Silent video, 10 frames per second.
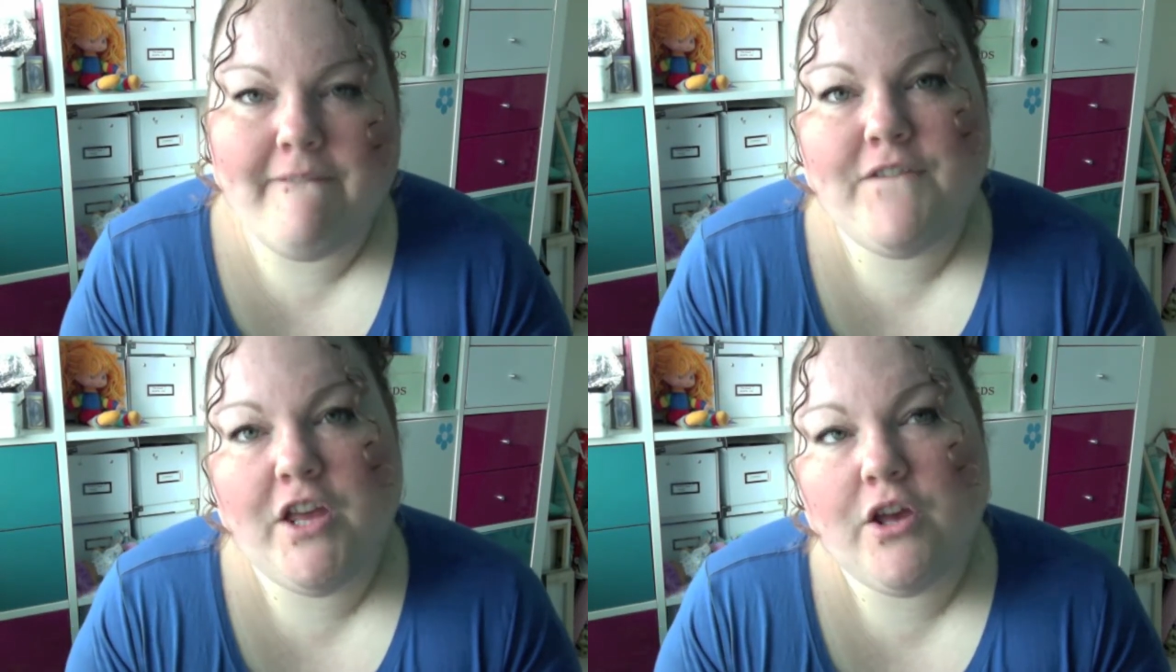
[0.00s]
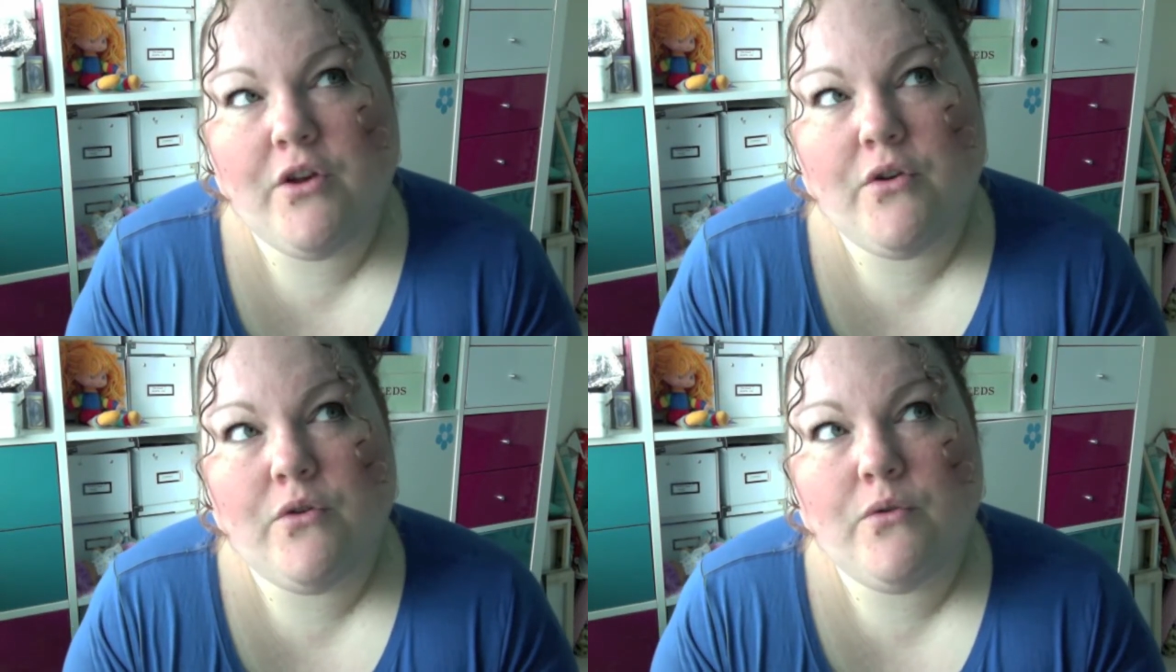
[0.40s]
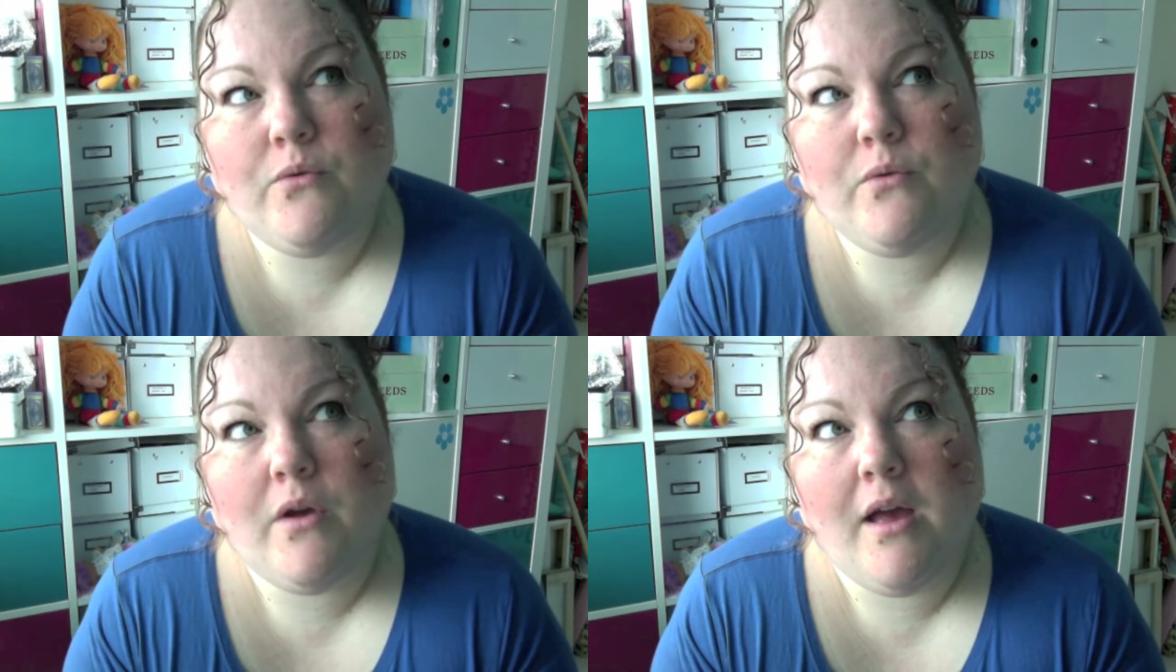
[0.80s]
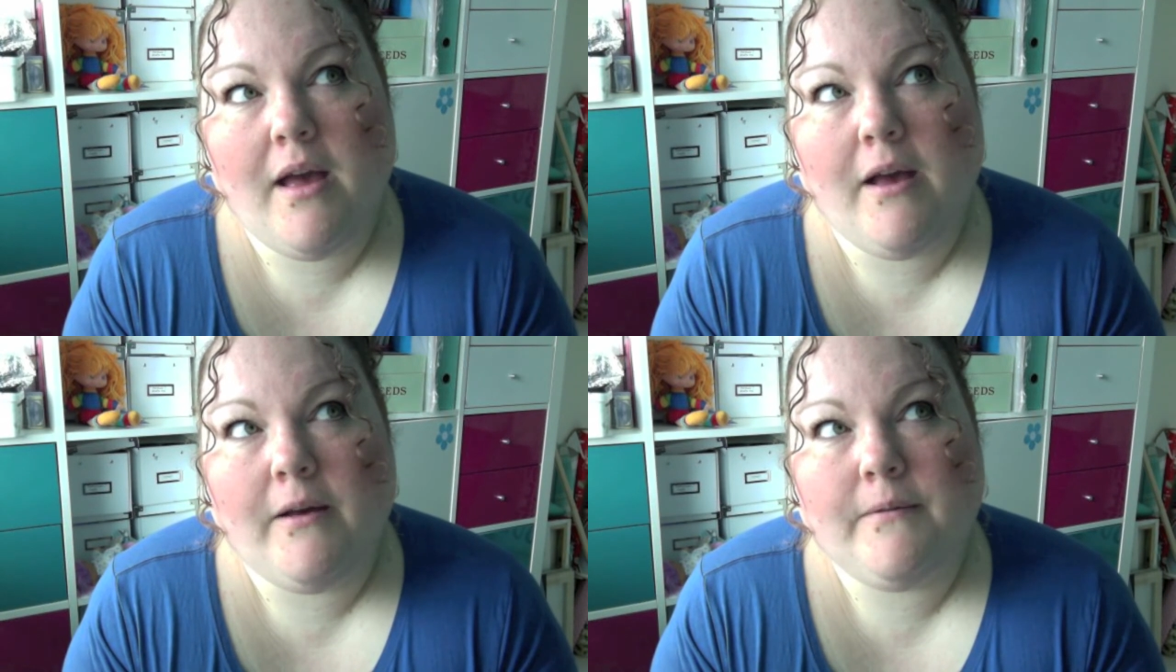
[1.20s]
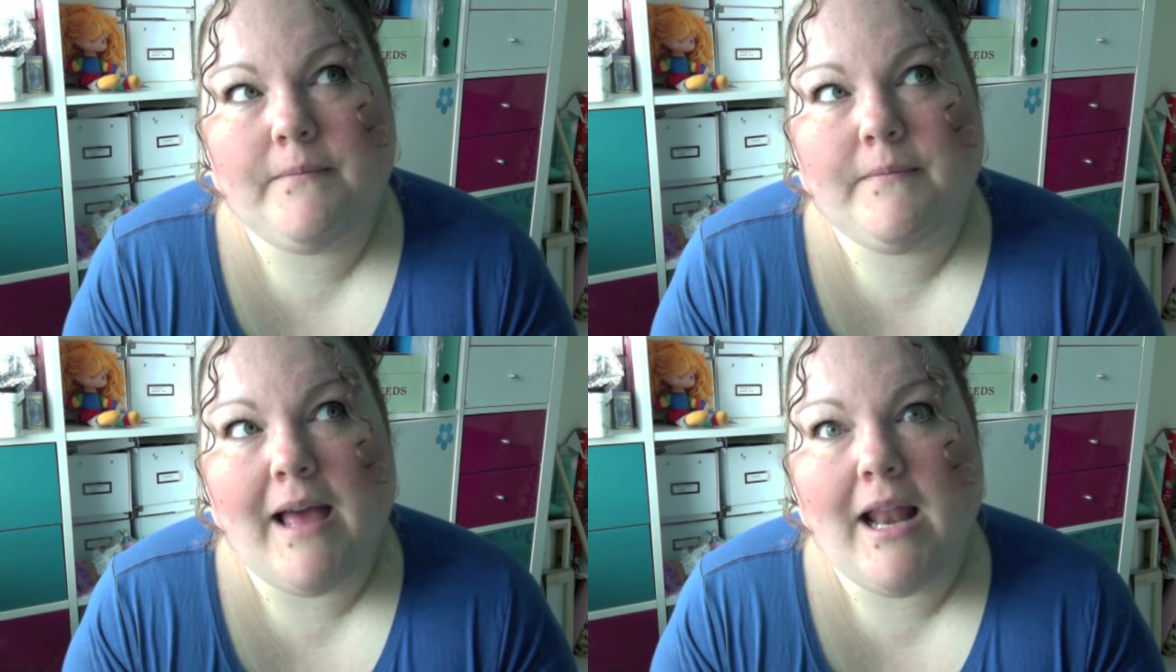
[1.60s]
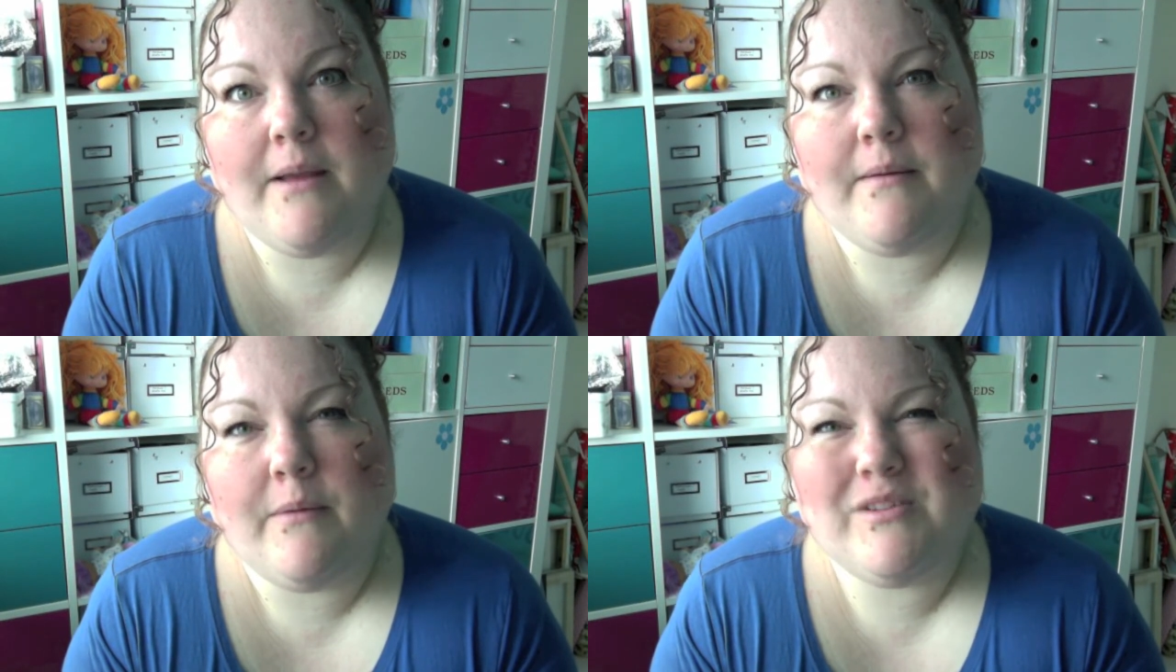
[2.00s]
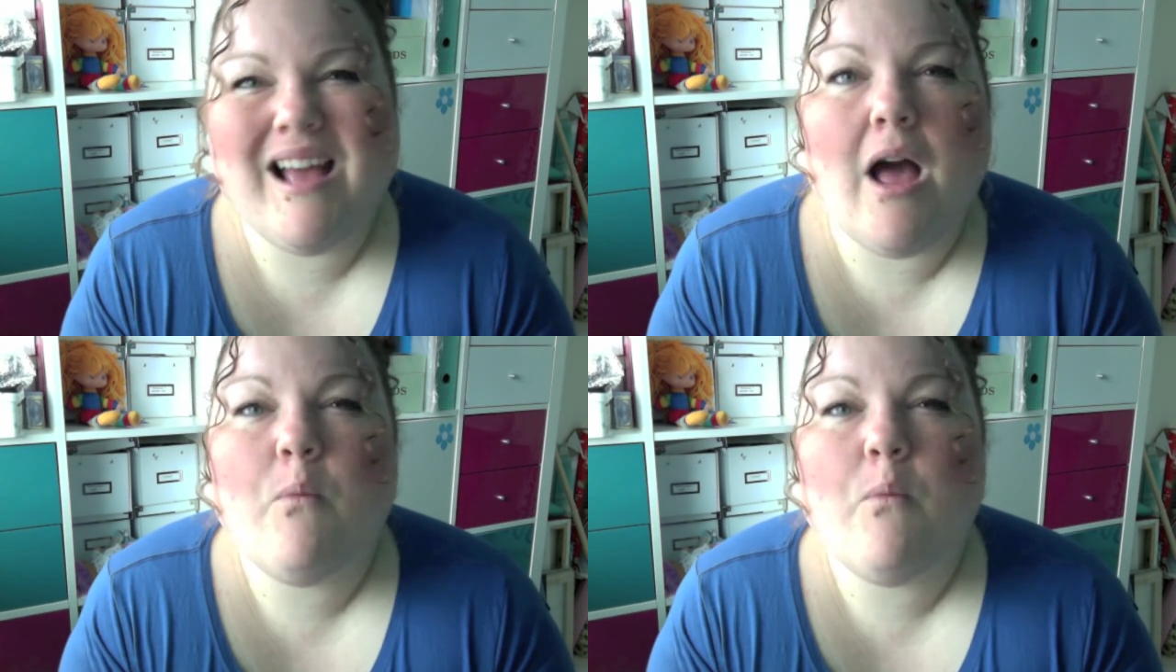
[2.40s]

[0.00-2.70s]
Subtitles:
a few there was